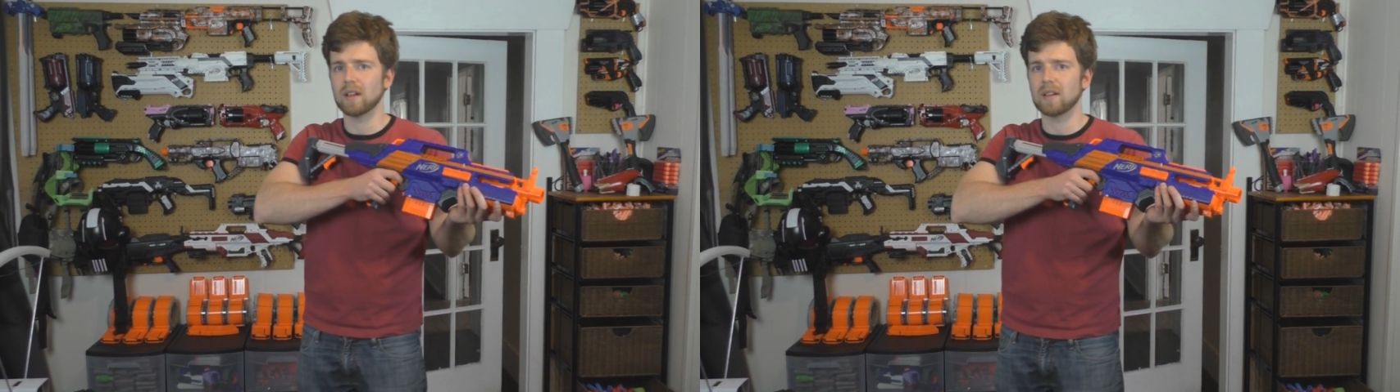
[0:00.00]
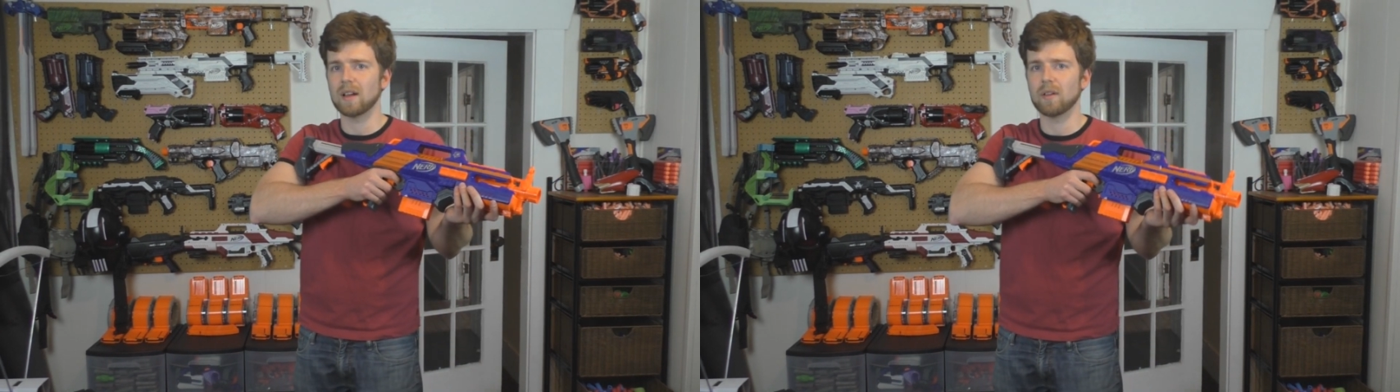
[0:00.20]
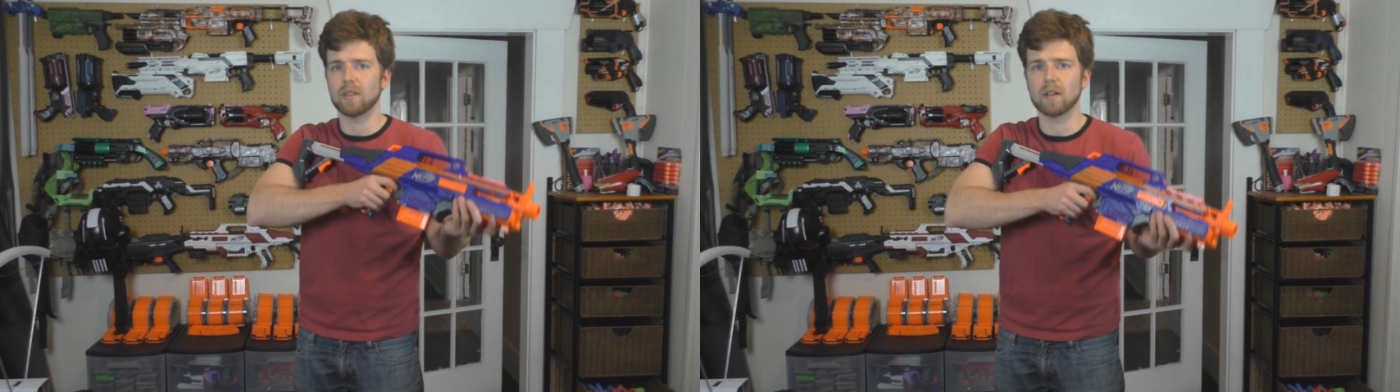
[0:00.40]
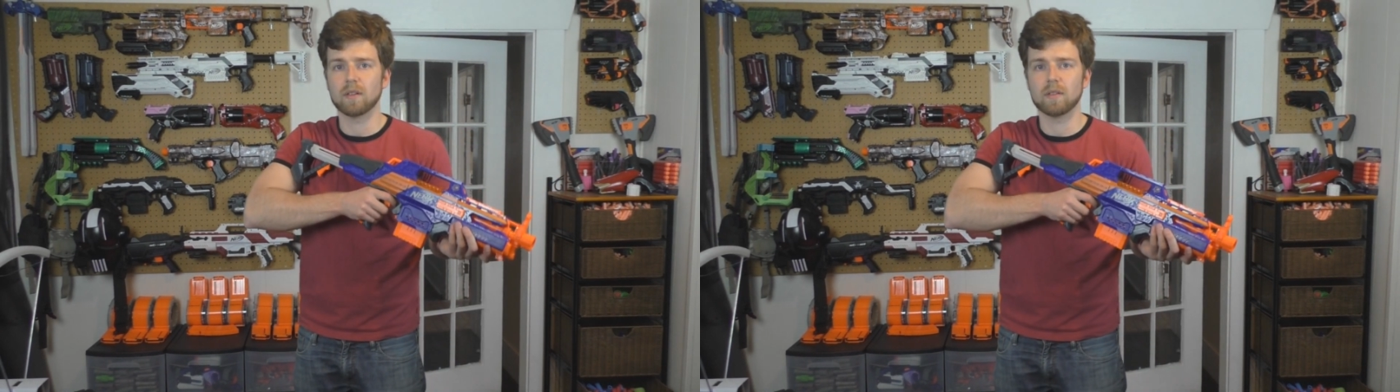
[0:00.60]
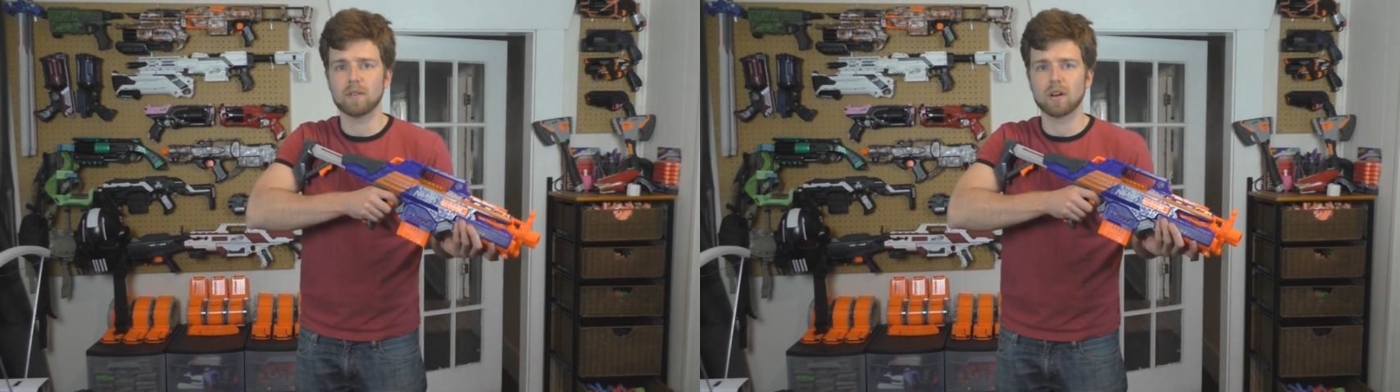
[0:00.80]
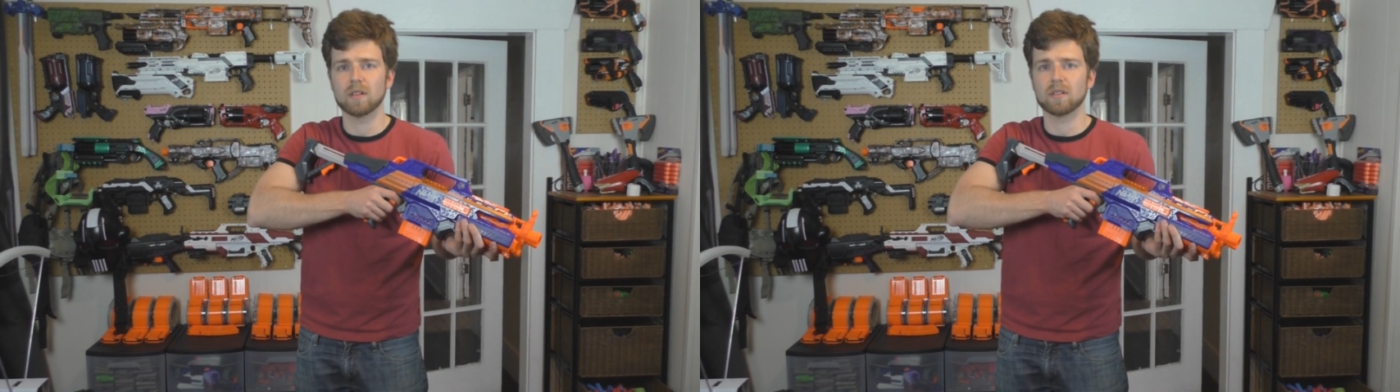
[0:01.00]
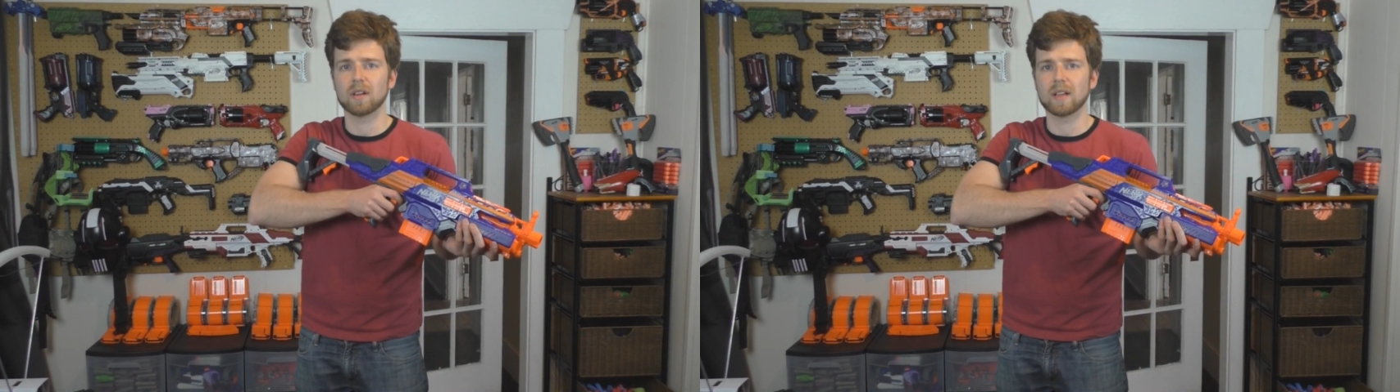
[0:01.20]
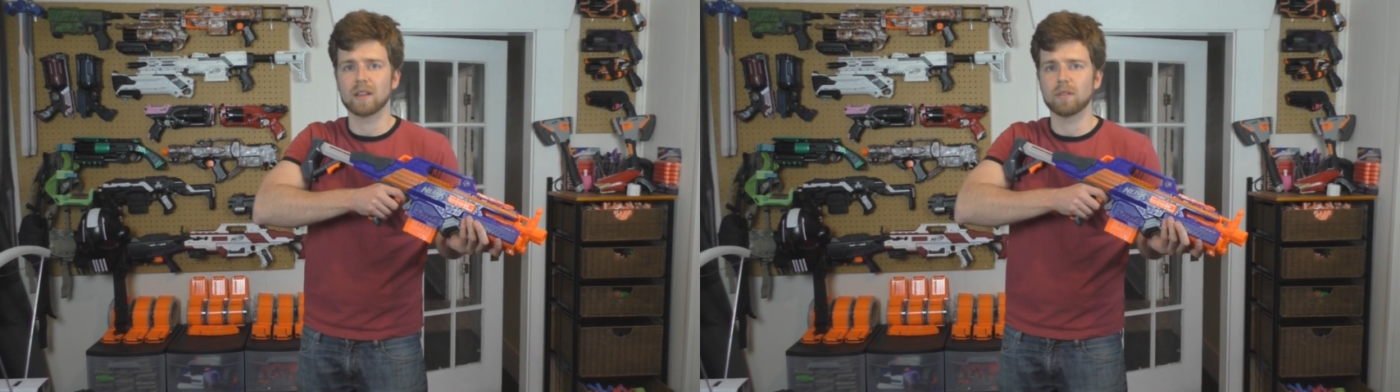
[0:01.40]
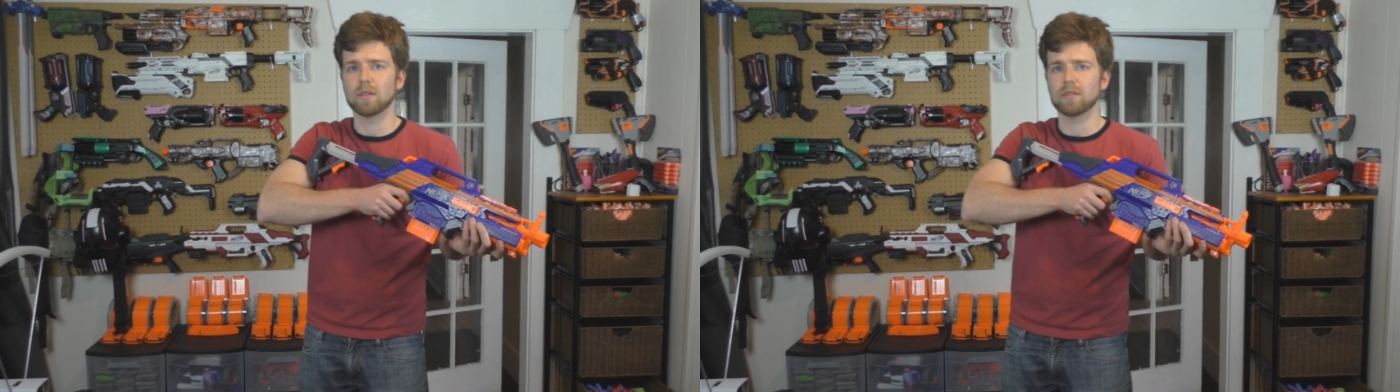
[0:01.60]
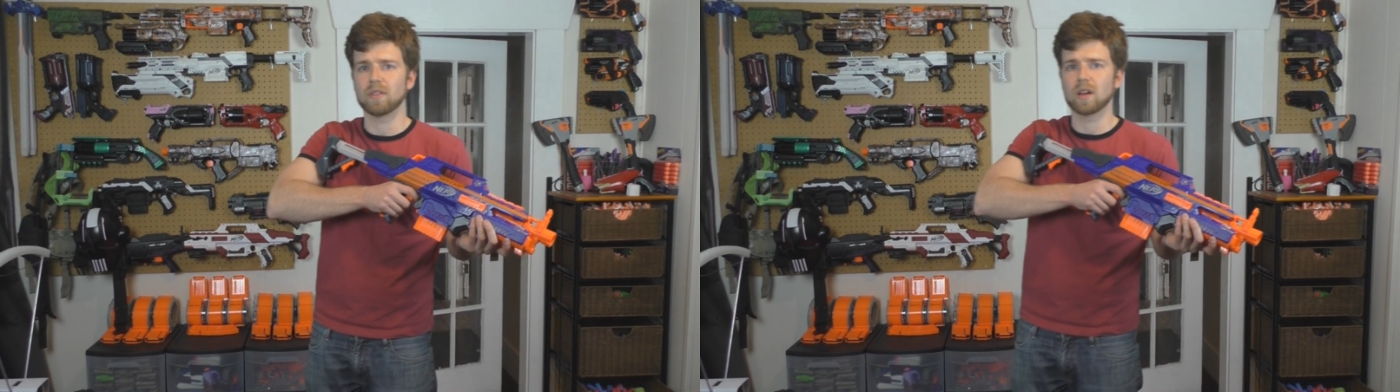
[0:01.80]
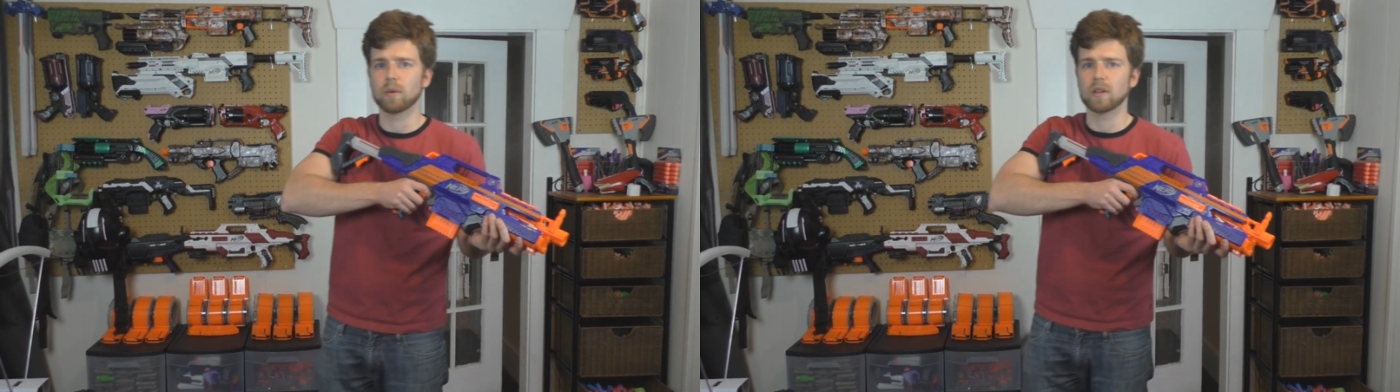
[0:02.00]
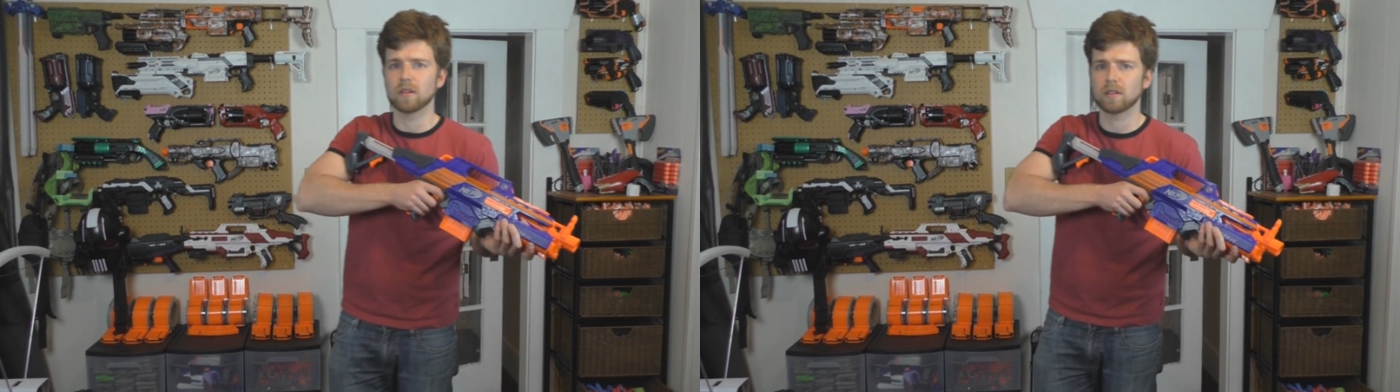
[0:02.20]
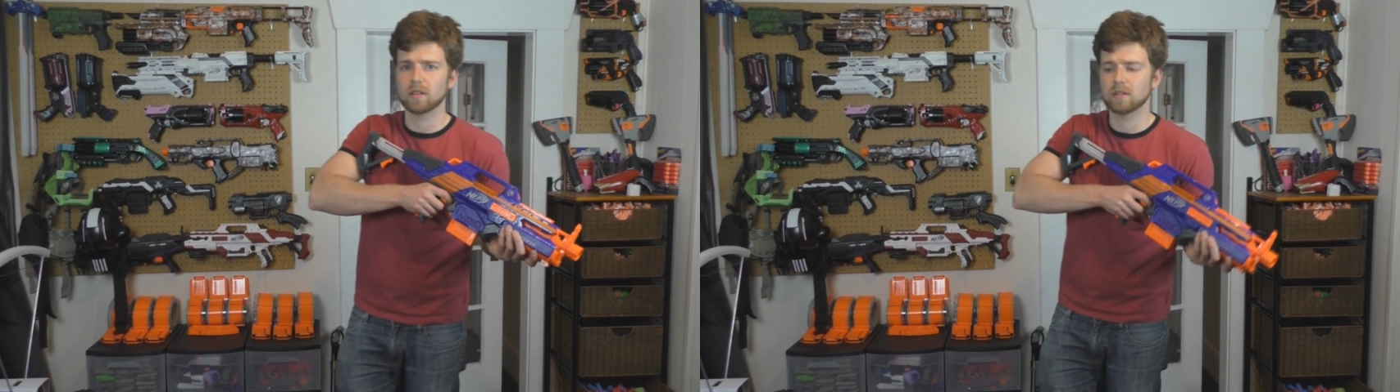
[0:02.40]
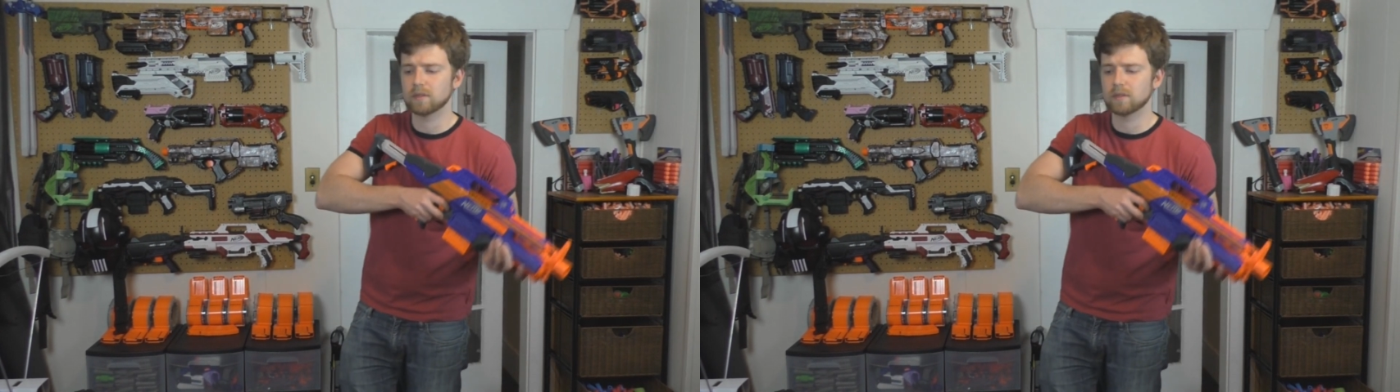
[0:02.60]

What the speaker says: I doubt that darts are going to get to those flywheels.